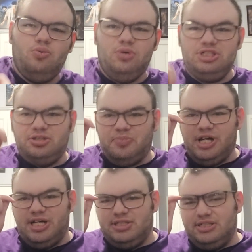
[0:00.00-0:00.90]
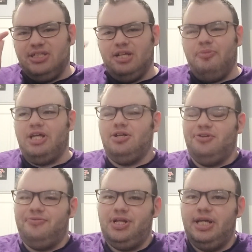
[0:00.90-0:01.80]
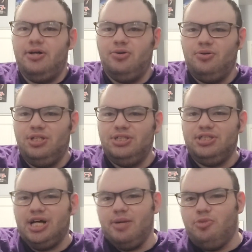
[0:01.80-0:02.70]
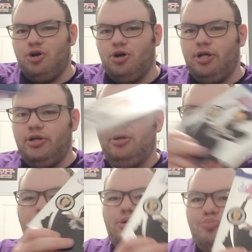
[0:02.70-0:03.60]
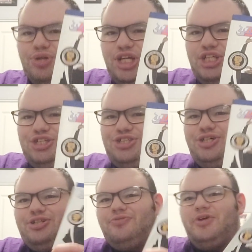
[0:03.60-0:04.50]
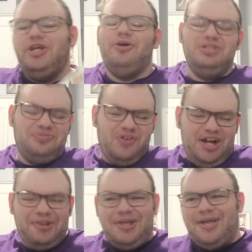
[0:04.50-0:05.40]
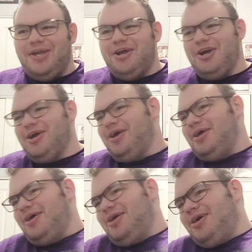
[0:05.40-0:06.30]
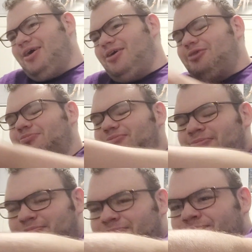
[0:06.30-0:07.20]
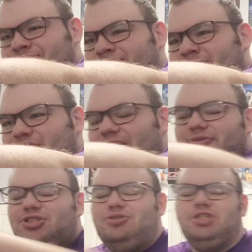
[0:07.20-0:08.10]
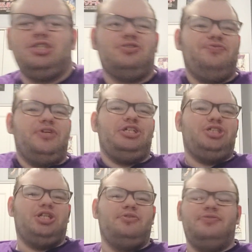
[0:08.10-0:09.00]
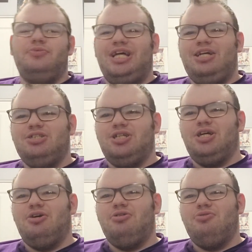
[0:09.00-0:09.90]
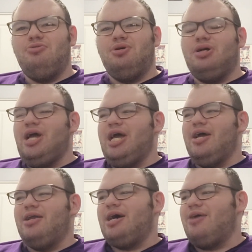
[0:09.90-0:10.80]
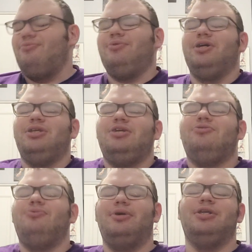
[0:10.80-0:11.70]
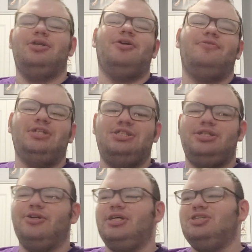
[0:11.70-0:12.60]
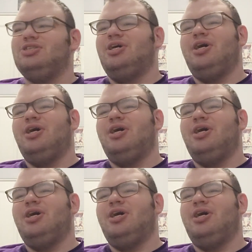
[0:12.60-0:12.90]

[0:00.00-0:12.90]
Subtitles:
What's up, guys? I decided to make another video, this time on Bleach. The video is finally here. I just finished it a few days ago, and I really love this series.